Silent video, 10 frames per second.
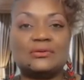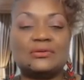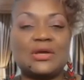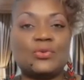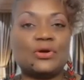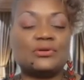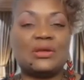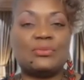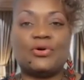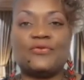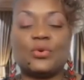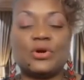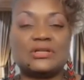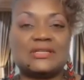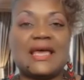they both
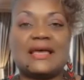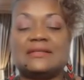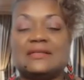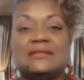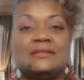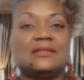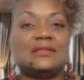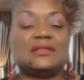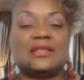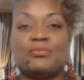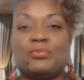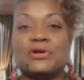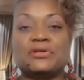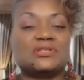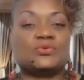were attacked and their
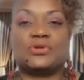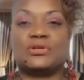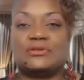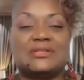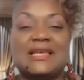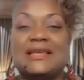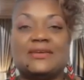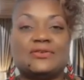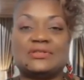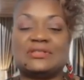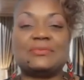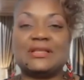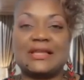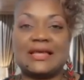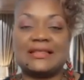purses were taken or
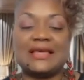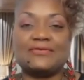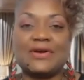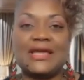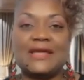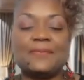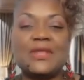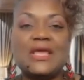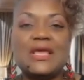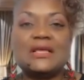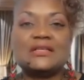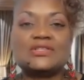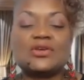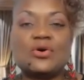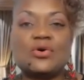something like that, right?
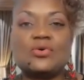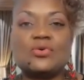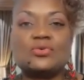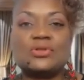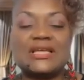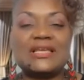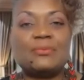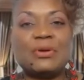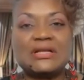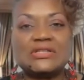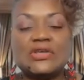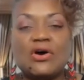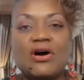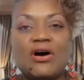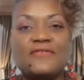So they get back to the
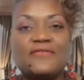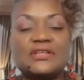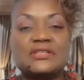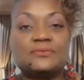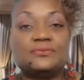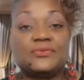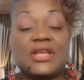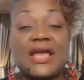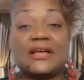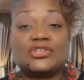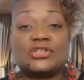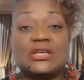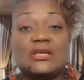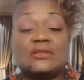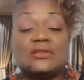office.
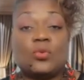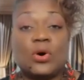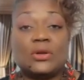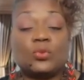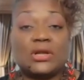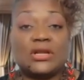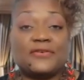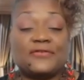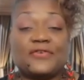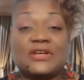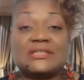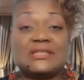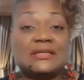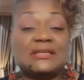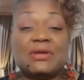Actually, the one of the friends
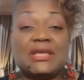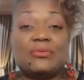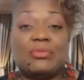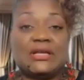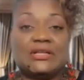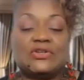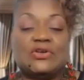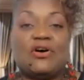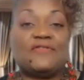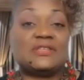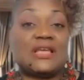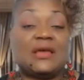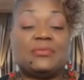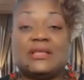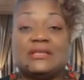didn't make it back to the office. The
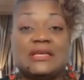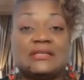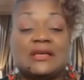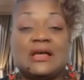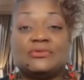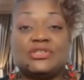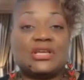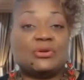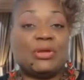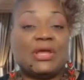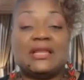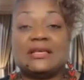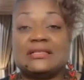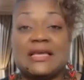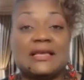ambulance had to come. She had a panic
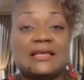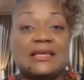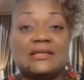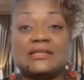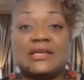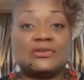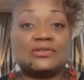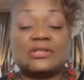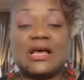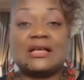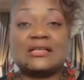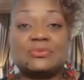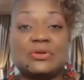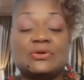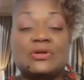attack and they had to take her to the
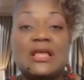hospital.